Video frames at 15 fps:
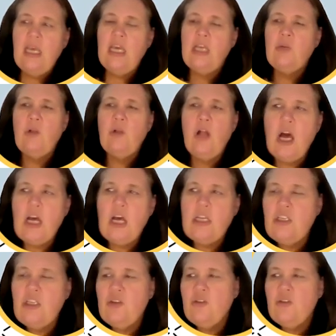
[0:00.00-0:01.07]
It will
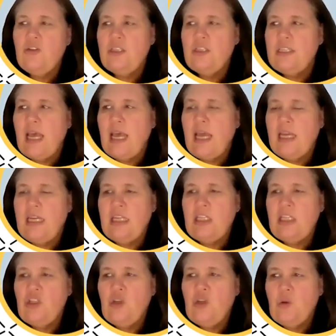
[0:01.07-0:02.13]
ask you to sign
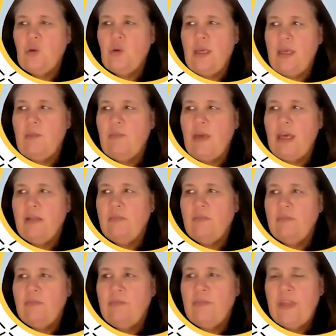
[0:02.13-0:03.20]
into your email.